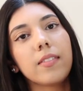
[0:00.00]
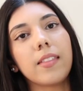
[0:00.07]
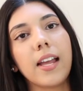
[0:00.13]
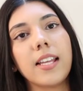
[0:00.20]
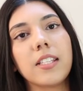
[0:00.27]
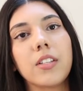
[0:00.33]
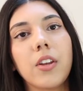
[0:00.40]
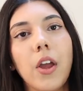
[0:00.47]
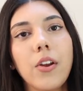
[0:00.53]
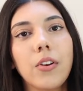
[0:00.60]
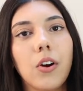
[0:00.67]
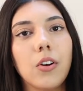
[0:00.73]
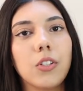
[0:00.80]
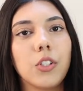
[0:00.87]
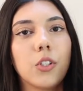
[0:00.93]
There's no
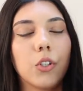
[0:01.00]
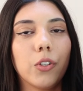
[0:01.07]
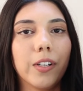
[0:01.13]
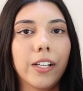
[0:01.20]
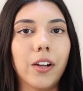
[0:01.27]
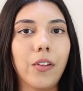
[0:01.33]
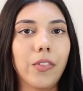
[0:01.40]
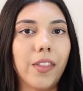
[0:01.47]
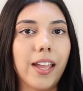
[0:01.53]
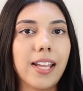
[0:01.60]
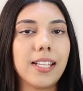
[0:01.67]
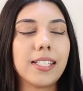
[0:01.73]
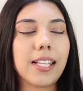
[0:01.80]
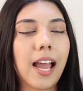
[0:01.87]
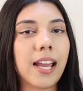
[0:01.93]
contouring on
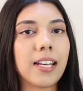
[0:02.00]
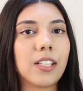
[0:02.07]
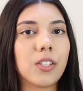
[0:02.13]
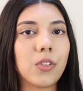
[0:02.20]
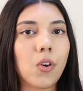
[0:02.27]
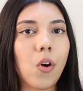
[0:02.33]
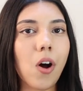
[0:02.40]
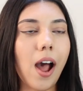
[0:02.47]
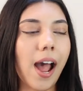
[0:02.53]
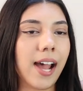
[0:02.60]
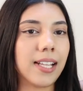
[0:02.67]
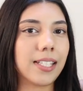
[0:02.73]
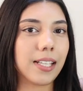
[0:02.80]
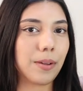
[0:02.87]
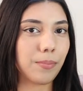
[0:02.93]
this and it's not
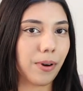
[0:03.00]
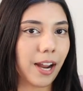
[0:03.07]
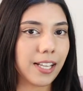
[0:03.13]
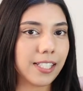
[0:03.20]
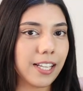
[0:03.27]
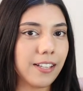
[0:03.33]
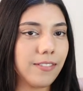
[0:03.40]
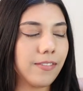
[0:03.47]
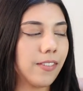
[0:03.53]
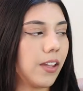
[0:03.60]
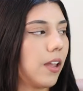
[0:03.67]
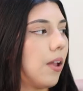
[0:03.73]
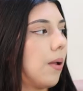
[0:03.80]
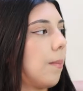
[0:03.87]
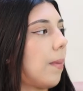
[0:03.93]
as compressive,
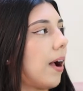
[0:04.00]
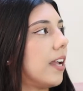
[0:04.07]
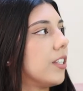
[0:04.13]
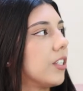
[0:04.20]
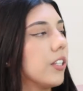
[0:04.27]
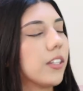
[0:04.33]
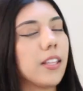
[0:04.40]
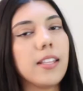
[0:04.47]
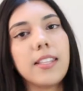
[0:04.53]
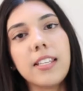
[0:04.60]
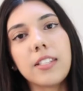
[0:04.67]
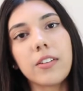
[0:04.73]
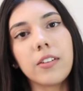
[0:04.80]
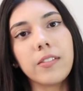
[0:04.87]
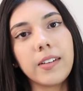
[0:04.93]
but I do think
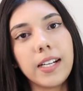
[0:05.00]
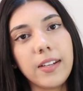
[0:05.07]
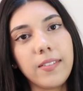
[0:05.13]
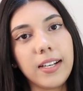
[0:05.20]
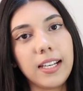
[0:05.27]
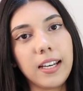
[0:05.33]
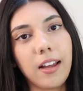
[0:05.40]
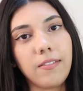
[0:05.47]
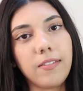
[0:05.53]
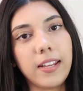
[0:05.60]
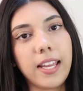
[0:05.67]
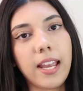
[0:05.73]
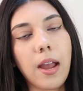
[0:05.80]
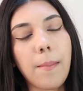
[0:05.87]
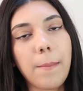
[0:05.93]
these are a really, really
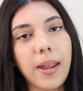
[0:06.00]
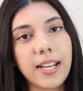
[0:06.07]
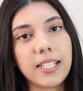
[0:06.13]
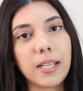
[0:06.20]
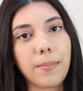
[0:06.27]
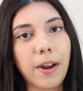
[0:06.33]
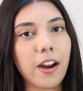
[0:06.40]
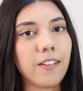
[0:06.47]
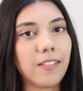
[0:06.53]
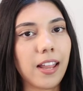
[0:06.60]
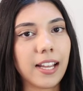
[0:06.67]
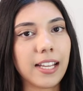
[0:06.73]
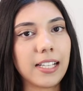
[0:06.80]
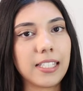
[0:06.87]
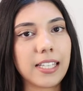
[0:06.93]
lovely basic pair of
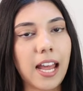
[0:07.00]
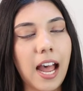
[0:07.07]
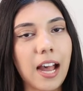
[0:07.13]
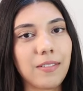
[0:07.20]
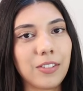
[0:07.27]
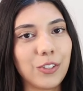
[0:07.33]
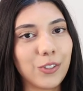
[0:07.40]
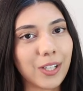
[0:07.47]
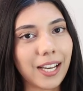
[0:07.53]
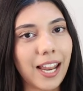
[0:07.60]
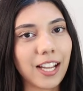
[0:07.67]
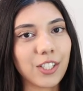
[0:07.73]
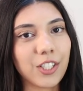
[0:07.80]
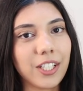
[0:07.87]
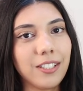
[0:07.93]
leggings to have in your
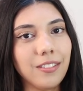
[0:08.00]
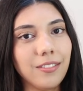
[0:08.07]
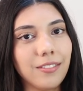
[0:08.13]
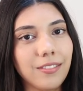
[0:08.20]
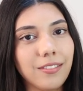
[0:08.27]
collection.